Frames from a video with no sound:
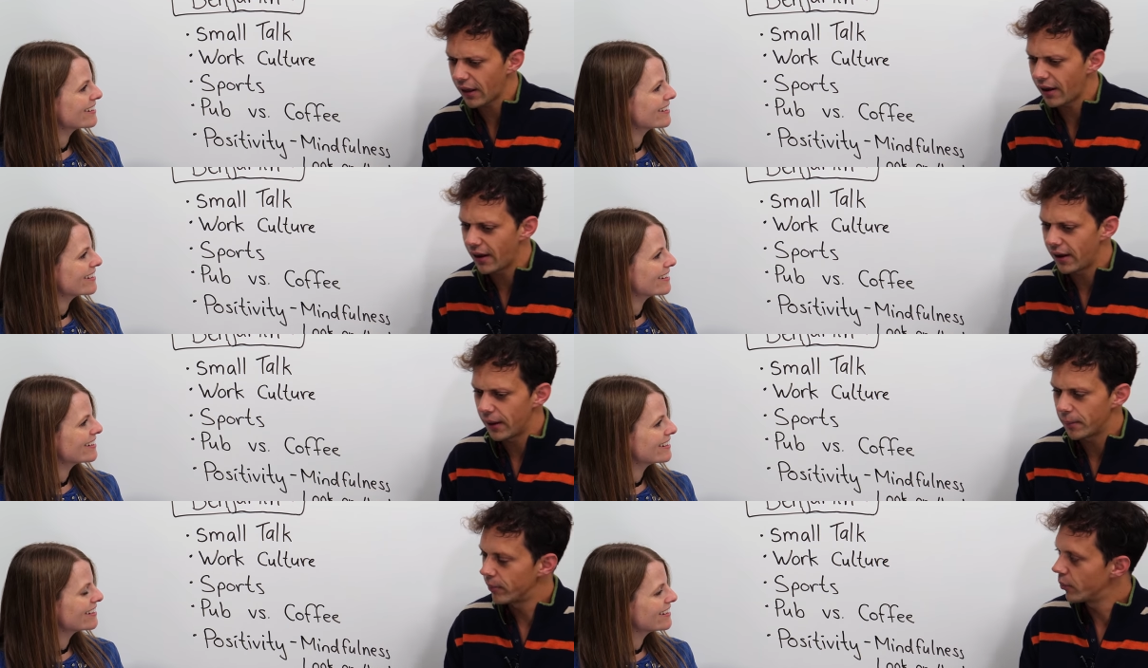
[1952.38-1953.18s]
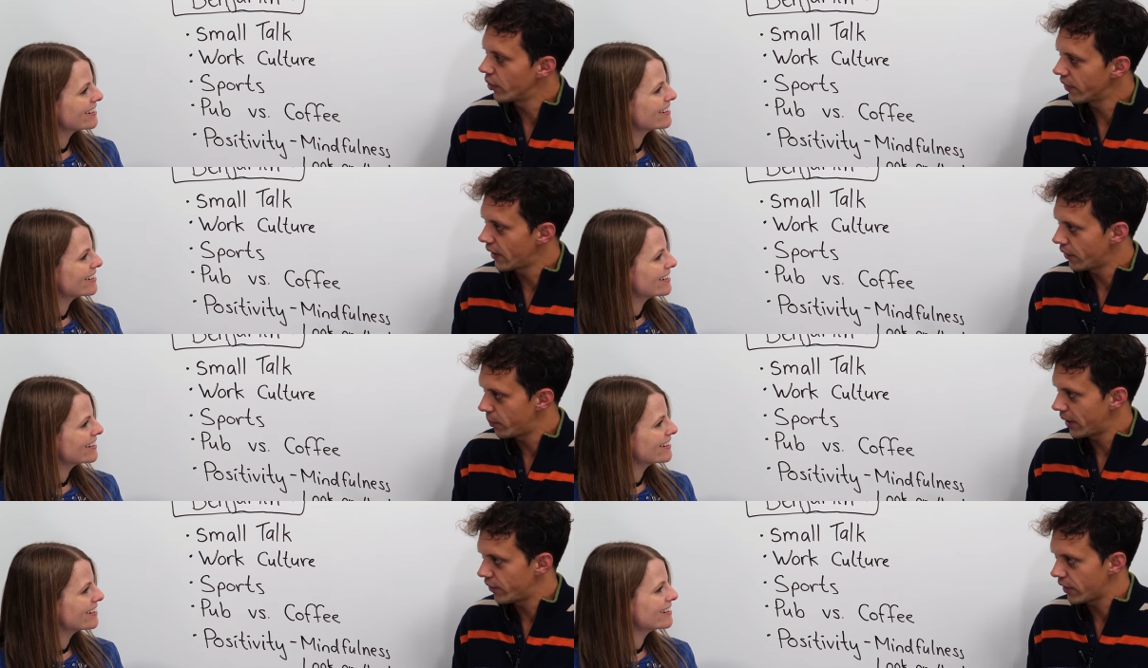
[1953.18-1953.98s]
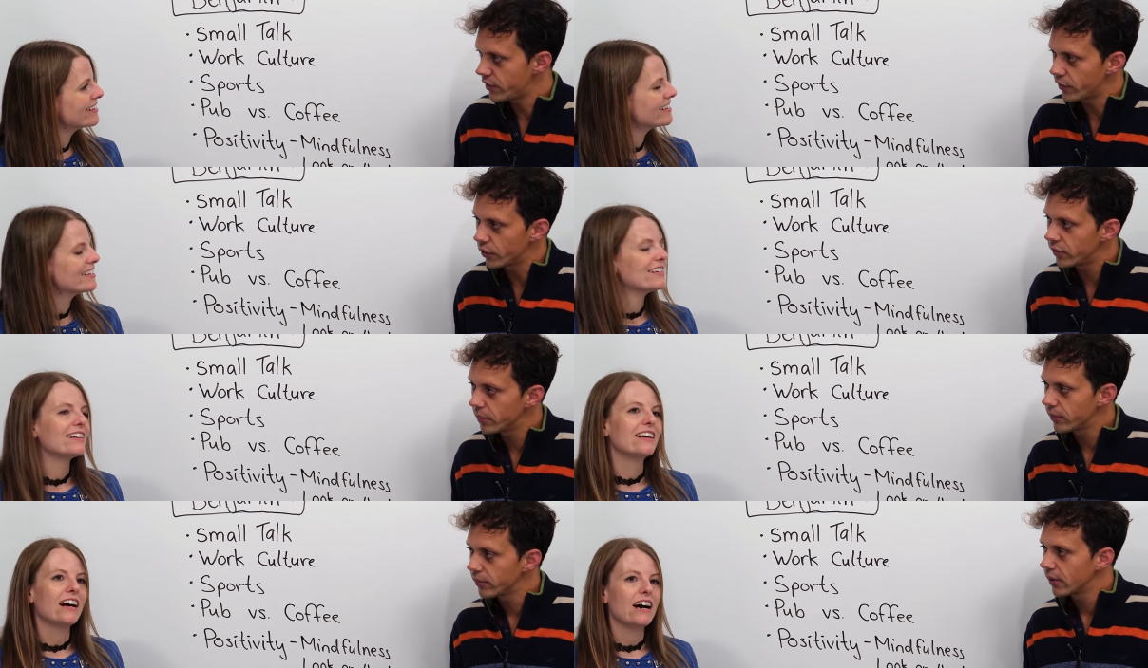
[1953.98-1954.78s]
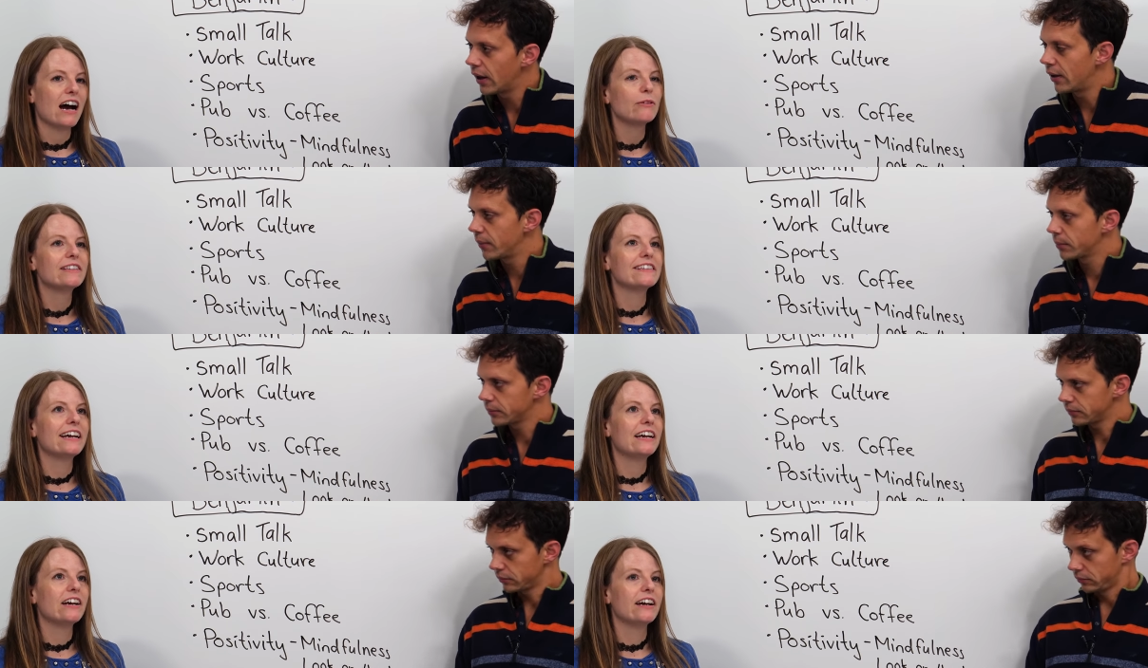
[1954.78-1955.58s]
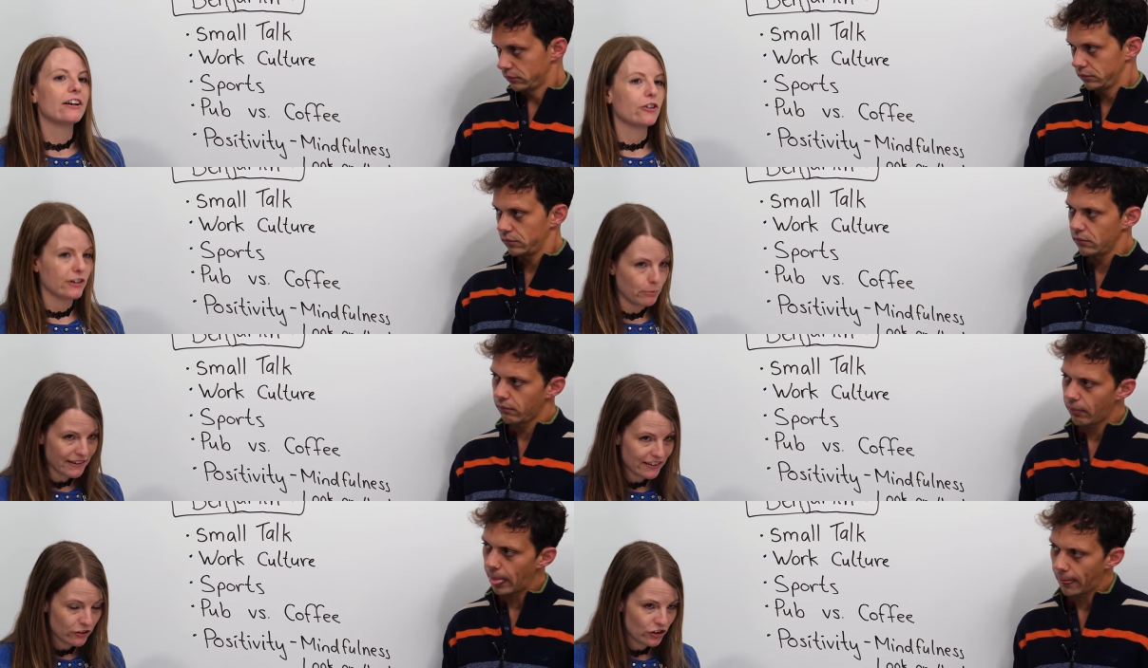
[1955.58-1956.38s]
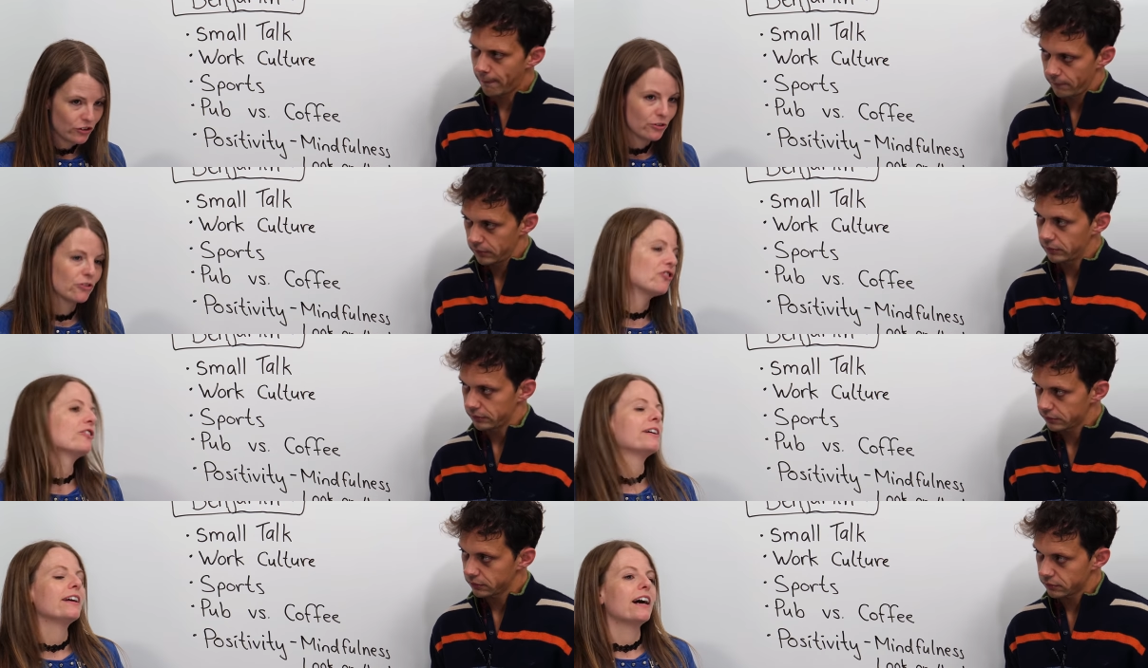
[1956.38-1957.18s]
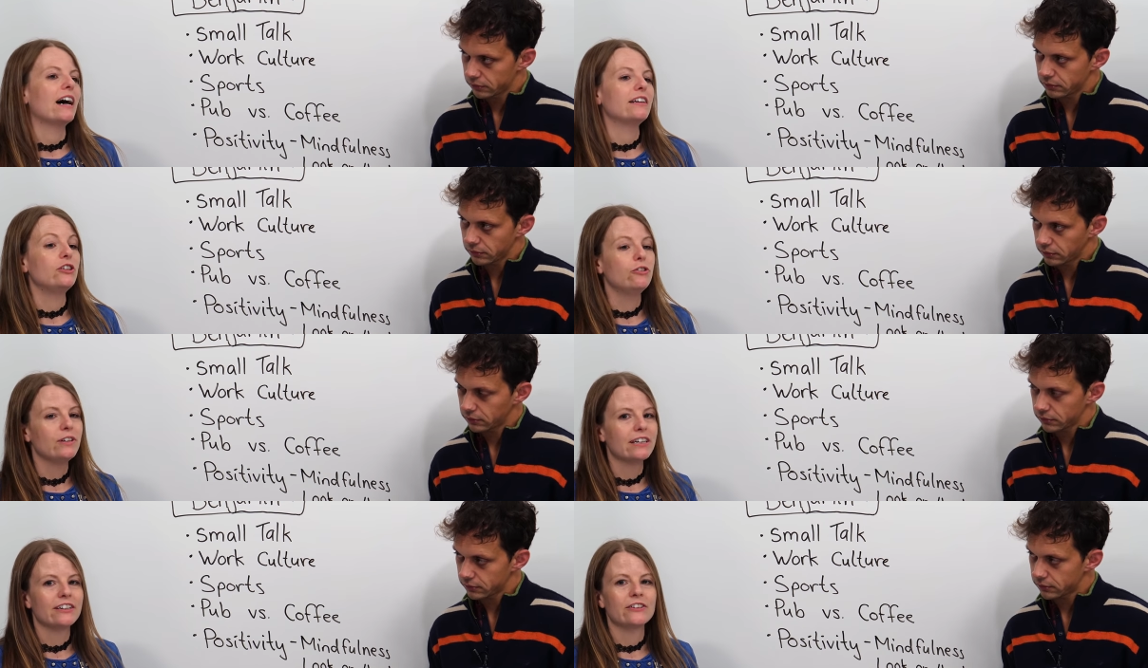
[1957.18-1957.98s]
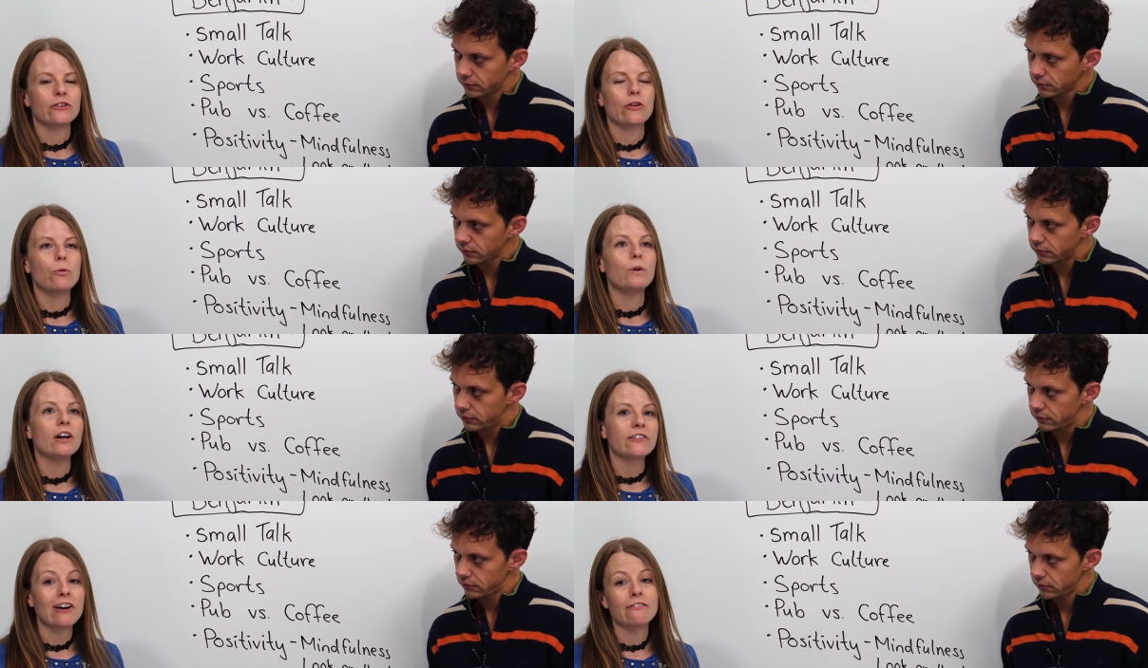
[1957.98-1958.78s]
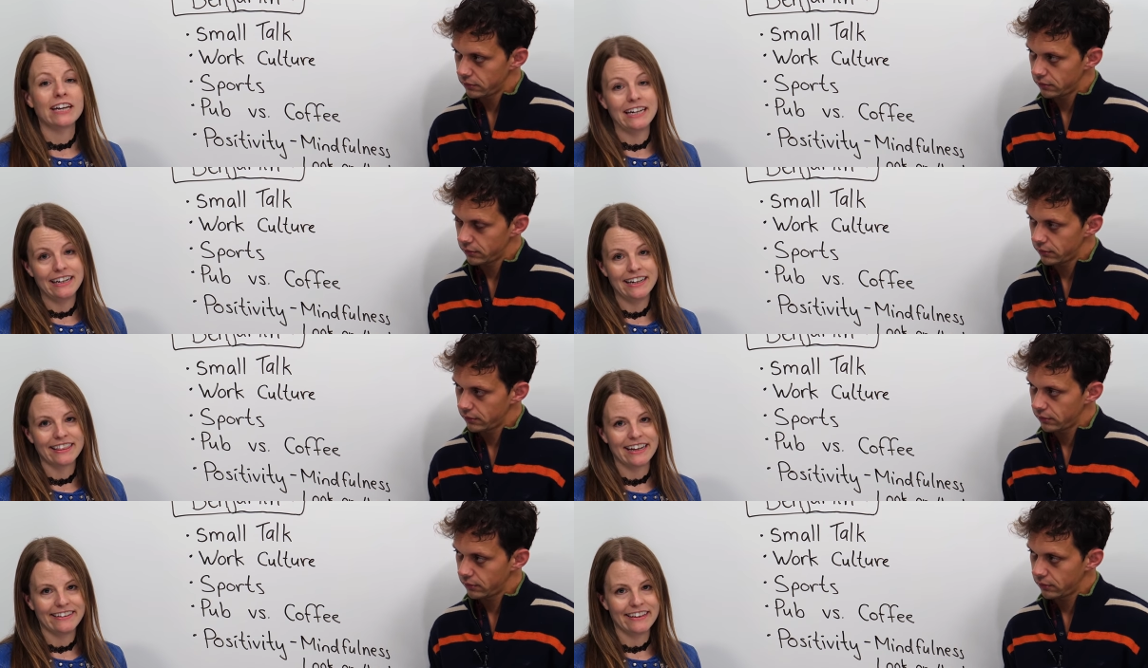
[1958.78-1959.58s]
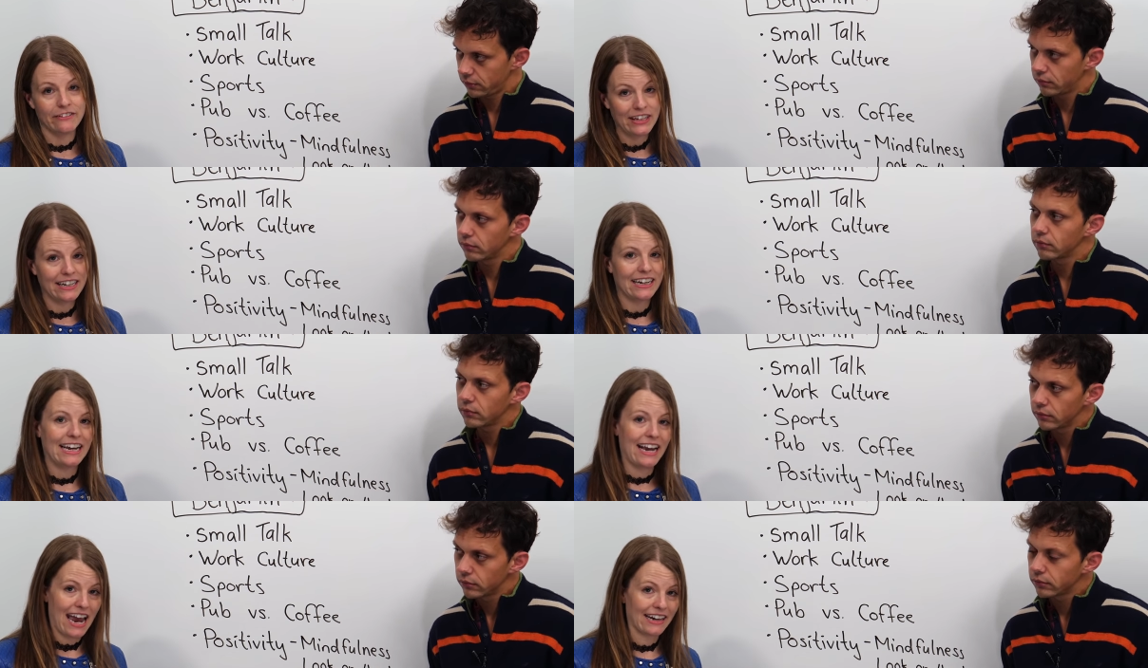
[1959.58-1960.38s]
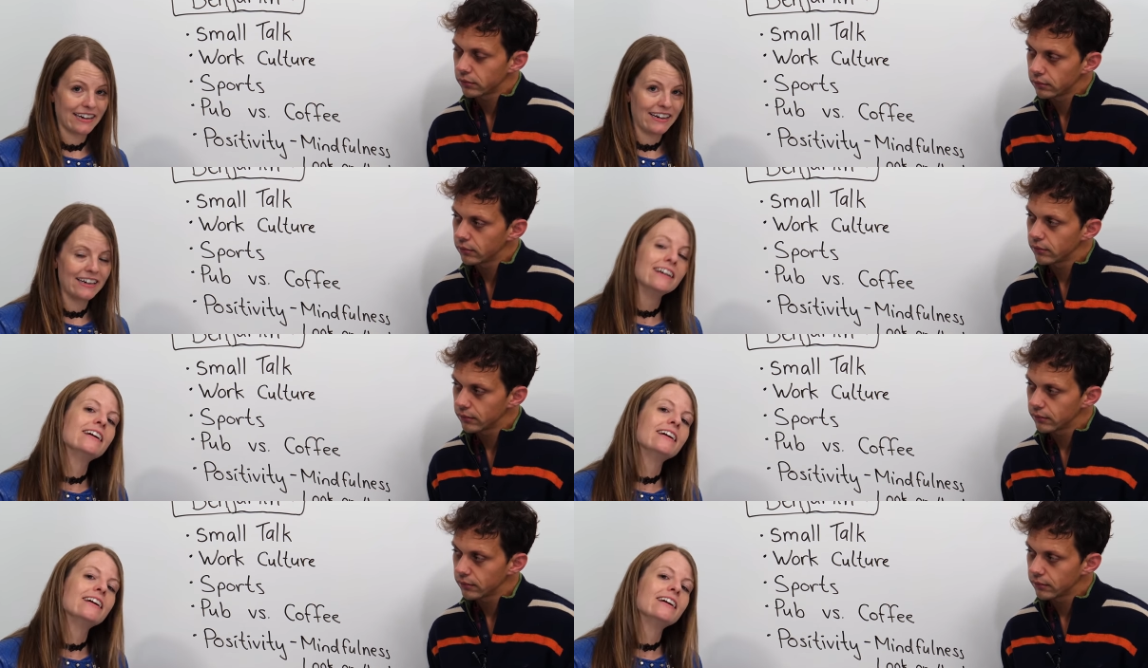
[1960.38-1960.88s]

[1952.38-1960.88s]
Speaker 1: Um, what are the other big festivals?
Speaker 2: I would say Christmas is huge. New Year's. We also have Canadian Thanksgiving in Canada.